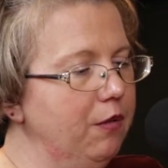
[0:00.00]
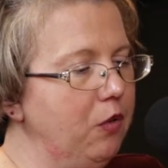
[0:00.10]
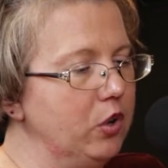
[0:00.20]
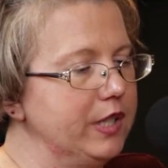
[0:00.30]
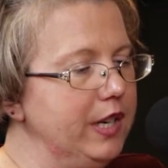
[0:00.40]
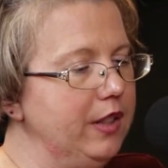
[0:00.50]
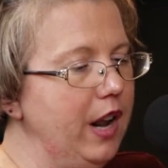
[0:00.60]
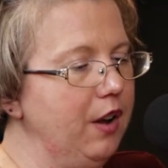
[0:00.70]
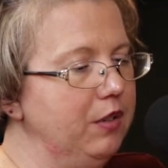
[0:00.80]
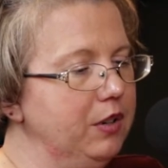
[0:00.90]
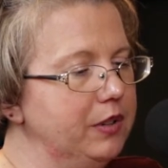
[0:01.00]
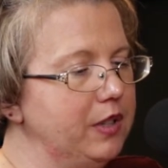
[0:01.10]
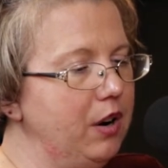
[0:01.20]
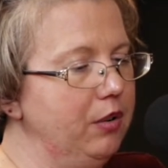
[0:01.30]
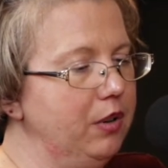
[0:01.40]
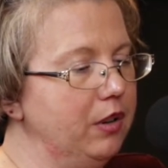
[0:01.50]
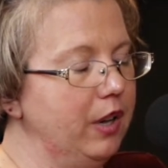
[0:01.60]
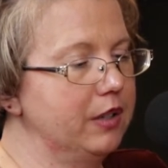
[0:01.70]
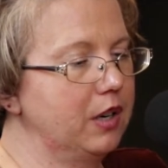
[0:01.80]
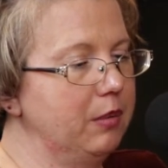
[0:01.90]
14th Avenue South, and
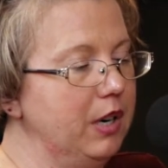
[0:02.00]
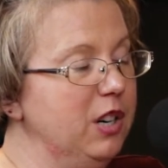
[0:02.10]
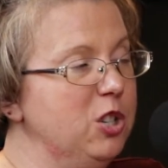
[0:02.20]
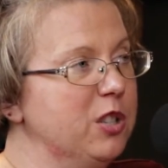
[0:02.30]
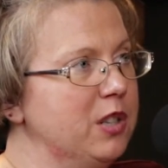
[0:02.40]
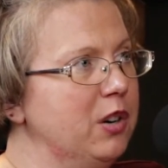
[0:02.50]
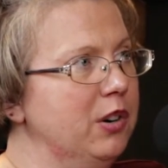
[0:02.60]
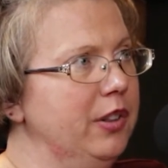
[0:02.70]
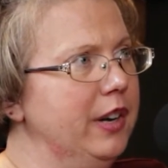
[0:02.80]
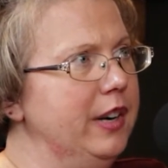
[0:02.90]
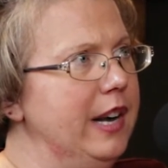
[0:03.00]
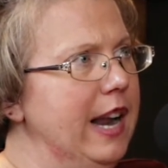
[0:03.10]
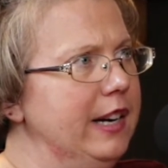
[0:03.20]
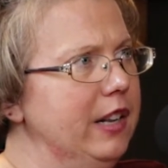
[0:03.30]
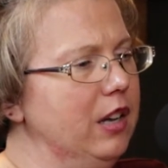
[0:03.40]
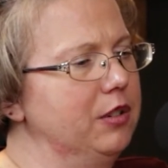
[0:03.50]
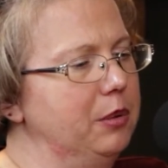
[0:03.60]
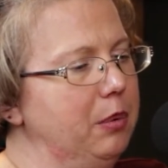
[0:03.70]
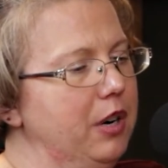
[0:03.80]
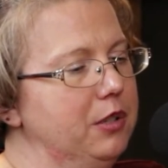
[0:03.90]
that's coming in just under the
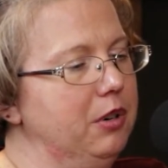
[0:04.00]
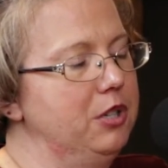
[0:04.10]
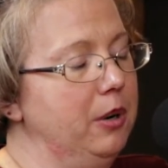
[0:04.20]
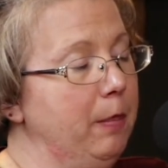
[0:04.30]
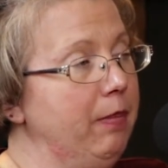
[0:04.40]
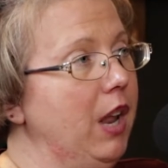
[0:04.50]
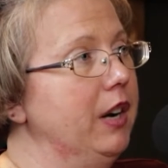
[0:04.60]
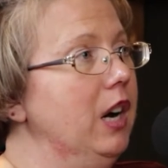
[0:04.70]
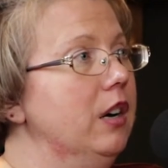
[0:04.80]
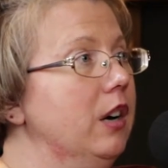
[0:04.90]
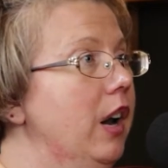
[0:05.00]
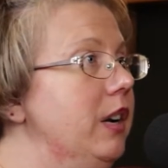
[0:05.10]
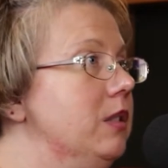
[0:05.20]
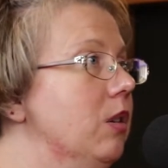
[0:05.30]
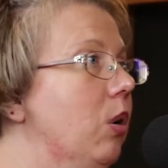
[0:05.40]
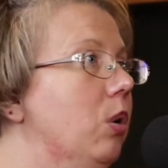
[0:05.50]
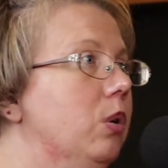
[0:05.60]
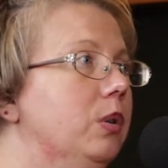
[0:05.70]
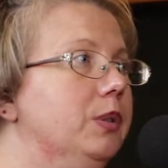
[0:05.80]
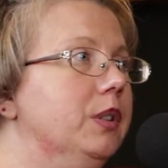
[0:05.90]
90,000 price range. Again, nice
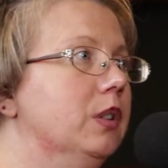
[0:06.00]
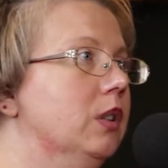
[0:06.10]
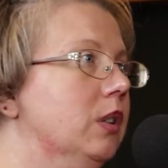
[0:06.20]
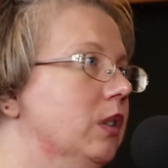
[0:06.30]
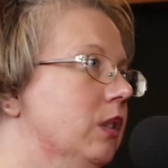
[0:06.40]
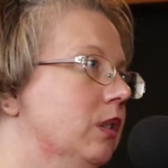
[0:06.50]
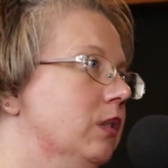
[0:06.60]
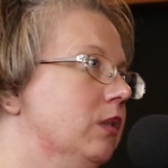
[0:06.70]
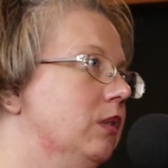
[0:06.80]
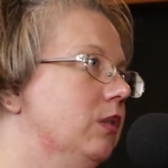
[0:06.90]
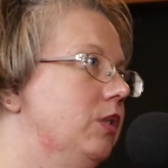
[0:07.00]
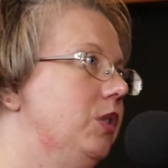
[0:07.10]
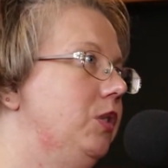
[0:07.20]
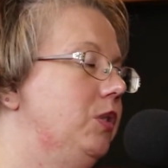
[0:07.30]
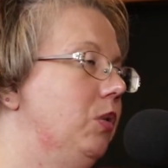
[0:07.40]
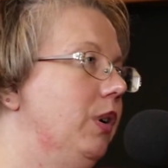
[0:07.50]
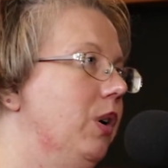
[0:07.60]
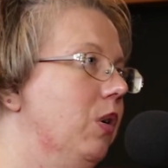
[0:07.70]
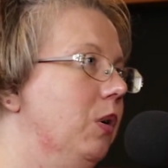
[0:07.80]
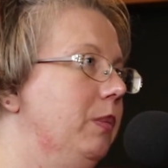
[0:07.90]
old 2-story
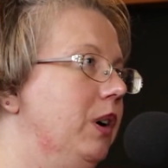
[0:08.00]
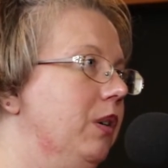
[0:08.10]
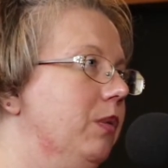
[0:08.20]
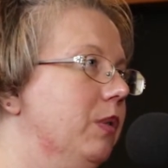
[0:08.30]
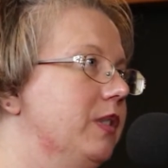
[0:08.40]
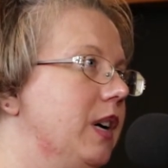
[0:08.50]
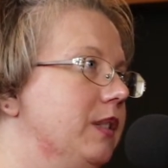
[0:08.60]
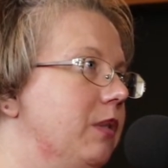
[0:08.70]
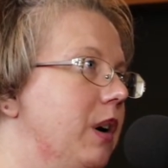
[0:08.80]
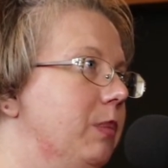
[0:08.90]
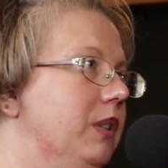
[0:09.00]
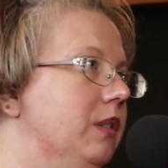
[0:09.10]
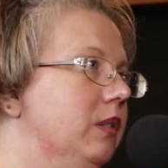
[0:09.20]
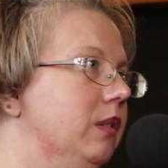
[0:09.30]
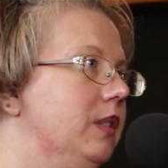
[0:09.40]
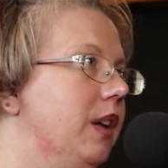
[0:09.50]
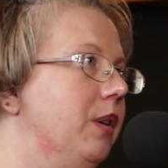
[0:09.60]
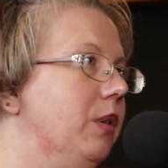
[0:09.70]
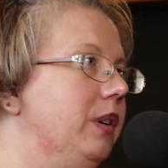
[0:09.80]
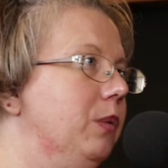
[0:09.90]
home here in Wisconsin Rapids. It's on
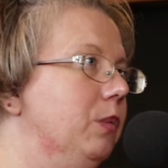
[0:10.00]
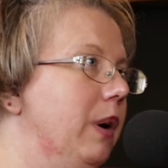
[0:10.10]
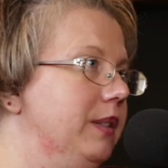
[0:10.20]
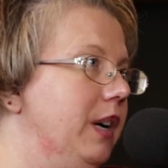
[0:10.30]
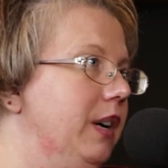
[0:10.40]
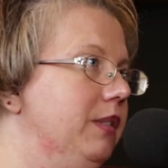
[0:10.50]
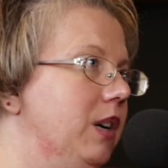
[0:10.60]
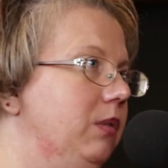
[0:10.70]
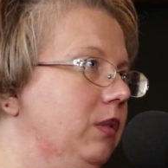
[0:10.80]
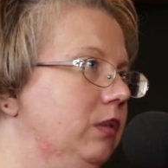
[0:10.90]
the west side of town.